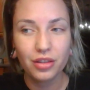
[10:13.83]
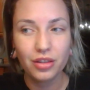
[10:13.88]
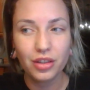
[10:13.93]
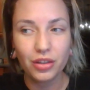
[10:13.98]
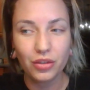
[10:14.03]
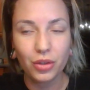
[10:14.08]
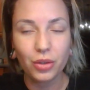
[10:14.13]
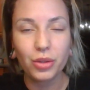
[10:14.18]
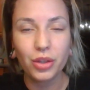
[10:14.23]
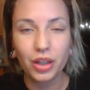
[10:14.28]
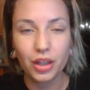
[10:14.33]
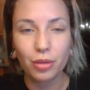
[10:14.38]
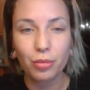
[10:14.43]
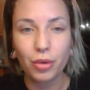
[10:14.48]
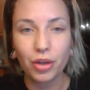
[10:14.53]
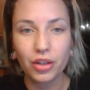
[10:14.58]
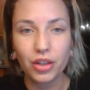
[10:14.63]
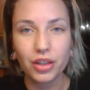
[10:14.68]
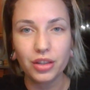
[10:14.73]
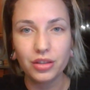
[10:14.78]
If you think
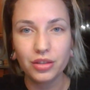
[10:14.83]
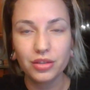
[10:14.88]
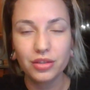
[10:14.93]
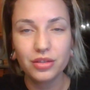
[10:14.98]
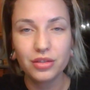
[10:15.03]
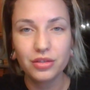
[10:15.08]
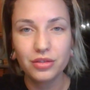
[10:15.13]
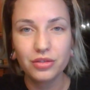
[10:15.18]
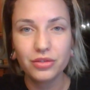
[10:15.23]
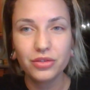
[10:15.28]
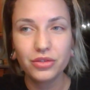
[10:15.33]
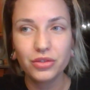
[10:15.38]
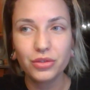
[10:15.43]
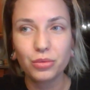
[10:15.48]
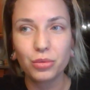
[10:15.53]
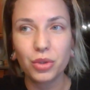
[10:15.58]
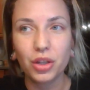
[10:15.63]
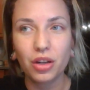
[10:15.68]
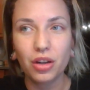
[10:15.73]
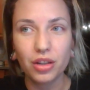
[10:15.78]
about it,
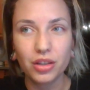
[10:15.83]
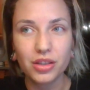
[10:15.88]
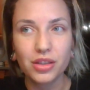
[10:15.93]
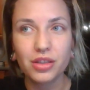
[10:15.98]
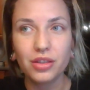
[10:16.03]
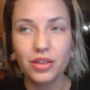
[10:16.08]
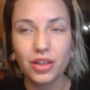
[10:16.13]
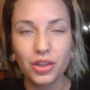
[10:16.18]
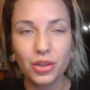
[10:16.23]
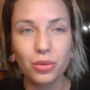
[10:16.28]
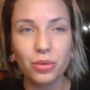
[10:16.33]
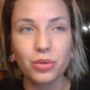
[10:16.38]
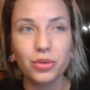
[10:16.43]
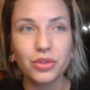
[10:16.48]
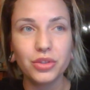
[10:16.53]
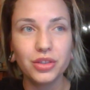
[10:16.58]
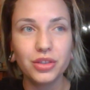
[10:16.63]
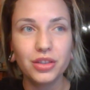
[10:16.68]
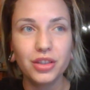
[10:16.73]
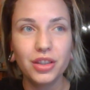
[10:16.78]
we're constantly
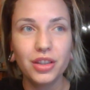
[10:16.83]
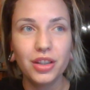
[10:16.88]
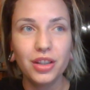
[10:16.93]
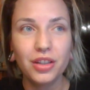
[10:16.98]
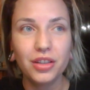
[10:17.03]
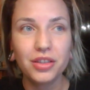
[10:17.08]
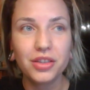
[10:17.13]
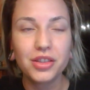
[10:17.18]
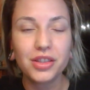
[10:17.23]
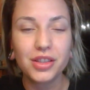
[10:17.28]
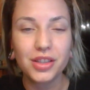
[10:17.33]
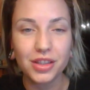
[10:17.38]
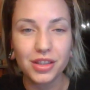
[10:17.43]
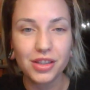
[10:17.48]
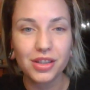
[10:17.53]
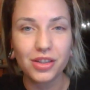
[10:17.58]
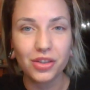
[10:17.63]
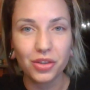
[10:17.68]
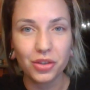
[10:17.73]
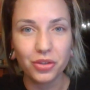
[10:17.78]
told to sit
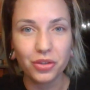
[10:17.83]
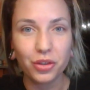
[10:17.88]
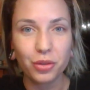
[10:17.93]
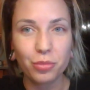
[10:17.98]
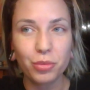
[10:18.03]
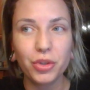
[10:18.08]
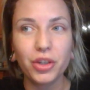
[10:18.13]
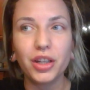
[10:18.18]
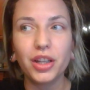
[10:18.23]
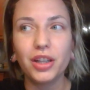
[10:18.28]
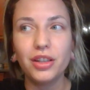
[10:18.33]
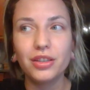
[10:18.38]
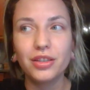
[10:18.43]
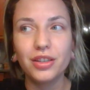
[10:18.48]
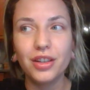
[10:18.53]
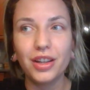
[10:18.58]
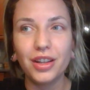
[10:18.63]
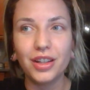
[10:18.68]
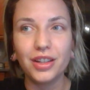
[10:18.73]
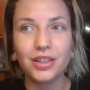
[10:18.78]
still and look pretty,
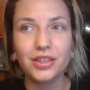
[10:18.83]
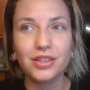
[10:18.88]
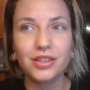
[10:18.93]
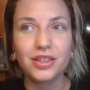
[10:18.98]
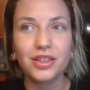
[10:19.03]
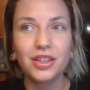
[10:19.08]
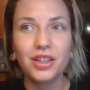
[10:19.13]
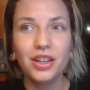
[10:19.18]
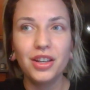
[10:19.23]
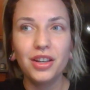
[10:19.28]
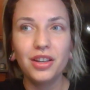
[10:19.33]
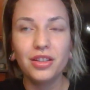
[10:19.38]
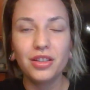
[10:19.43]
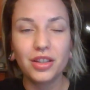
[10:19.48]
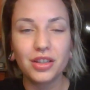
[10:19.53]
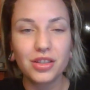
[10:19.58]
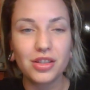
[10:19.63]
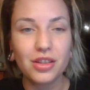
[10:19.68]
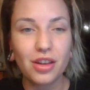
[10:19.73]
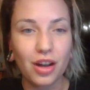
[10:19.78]
and
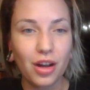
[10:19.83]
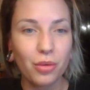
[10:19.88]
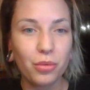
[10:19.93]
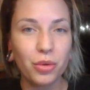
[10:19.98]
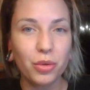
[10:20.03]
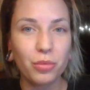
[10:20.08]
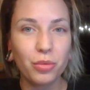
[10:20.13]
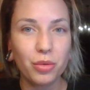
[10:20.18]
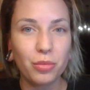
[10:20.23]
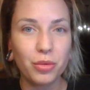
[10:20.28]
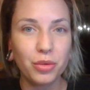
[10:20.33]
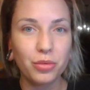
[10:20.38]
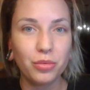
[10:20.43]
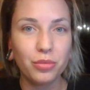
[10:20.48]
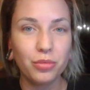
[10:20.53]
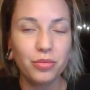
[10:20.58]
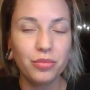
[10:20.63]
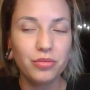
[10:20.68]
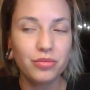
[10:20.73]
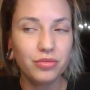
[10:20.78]
that is not what a
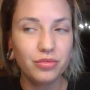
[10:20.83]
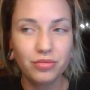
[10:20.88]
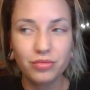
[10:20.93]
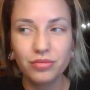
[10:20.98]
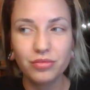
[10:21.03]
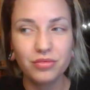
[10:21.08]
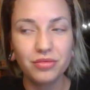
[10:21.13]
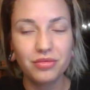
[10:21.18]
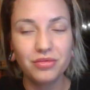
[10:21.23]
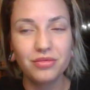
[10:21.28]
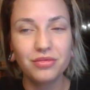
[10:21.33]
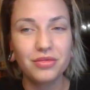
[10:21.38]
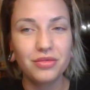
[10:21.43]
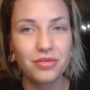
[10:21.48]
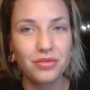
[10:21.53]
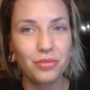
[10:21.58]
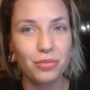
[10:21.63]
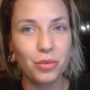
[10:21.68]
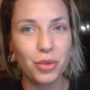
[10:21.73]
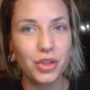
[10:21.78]
woman
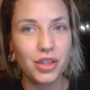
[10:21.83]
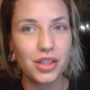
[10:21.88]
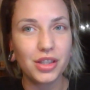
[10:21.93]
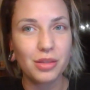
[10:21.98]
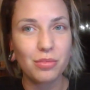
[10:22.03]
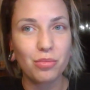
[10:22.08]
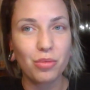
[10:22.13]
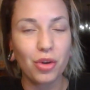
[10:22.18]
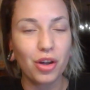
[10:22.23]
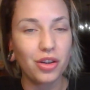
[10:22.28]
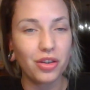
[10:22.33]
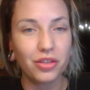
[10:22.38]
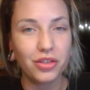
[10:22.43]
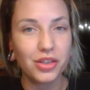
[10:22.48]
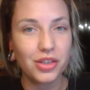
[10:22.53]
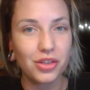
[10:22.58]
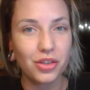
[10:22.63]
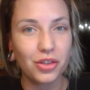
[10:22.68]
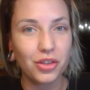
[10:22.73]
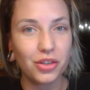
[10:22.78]
was brought on
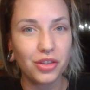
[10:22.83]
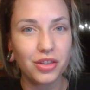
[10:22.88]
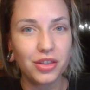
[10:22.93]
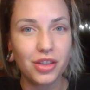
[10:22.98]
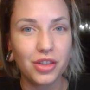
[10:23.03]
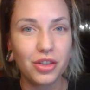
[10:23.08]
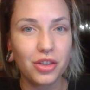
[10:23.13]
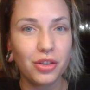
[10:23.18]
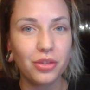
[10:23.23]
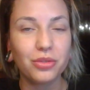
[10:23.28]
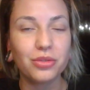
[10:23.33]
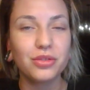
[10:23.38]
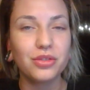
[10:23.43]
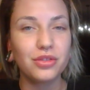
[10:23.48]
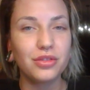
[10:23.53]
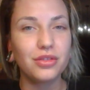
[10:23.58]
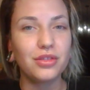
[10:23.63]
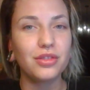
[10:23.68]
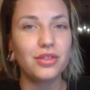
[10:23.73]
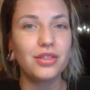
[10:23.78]
this earth to do.
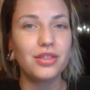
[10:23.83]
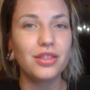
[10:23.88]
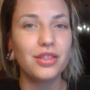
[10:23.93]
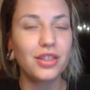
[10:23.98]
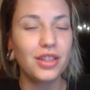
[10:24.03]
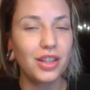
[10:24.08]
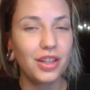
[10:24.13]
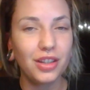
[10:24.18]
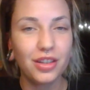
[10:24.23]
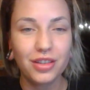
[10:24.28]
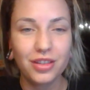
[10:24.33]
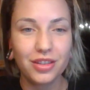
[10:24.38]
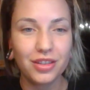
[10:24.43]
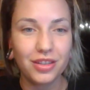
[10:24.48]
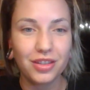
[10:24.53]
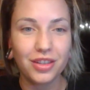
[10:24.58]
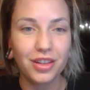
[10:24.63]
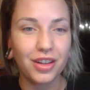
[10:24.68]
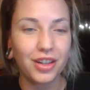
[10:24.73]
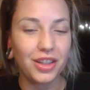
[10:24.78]

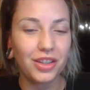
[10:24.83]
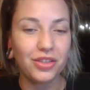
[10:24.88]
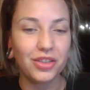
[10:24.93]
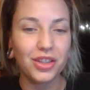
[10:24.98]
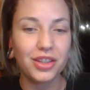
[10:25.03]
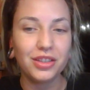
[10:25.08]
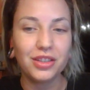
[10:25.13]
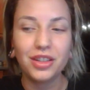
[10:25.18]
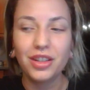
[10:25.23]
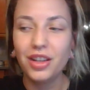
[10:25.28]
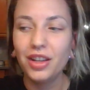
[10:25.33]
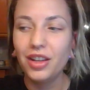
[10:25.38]
Not even.